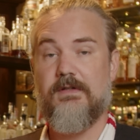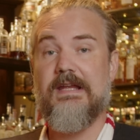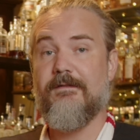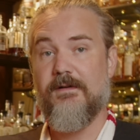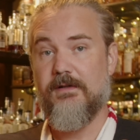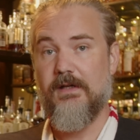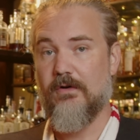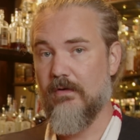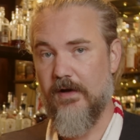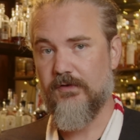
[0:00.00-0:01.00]
definitely
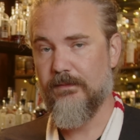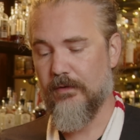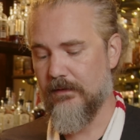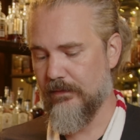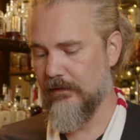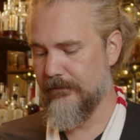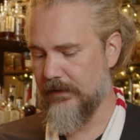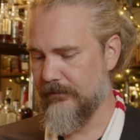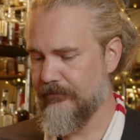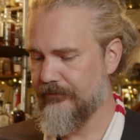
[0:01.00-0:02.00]
across the board
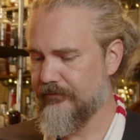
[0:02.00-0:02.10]
improvement.